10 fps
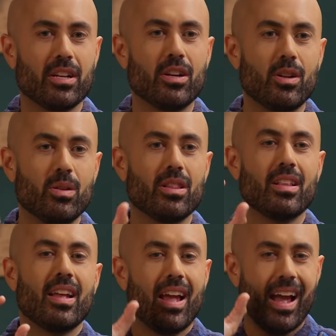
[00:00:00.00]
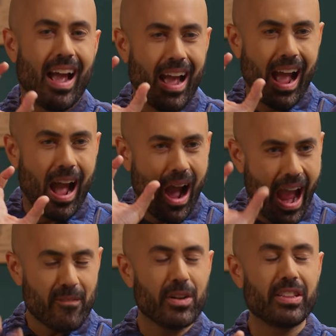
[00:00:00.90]
no, no, no.
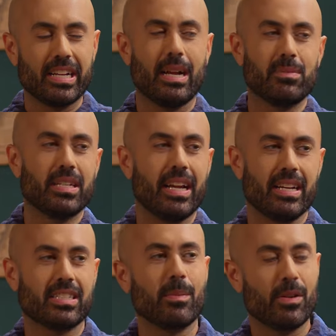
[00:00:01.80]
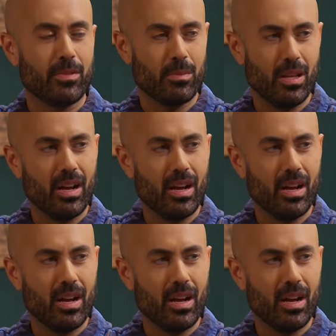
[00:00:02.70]
Everything I'm saying is coming from